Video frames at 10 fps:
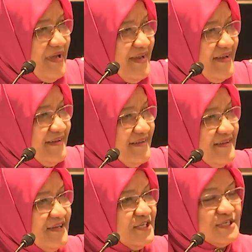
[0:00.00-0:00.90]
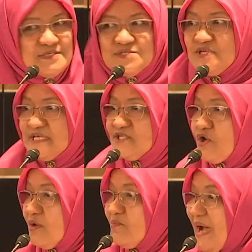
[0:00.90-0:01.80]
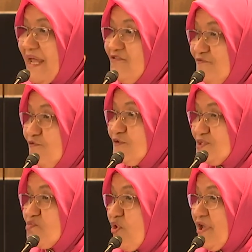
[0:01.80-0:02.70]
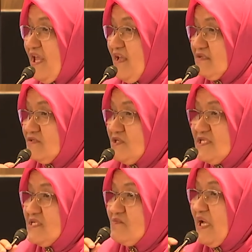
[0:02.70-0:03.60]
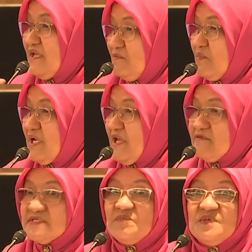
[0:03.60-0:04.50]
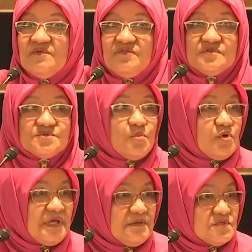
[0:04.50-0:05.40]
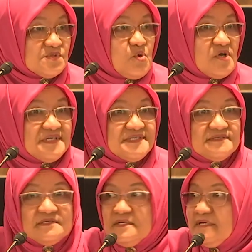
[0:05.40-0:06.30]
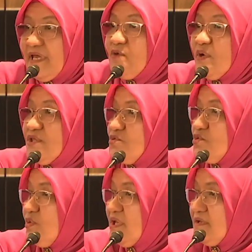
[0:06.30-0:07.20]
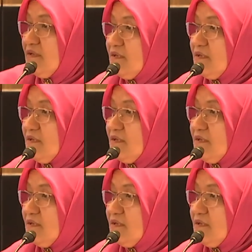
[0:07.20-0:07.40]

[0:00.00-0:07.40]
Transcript: it. So this is called mindful smoking. So this is my some of you smokers and want to quit.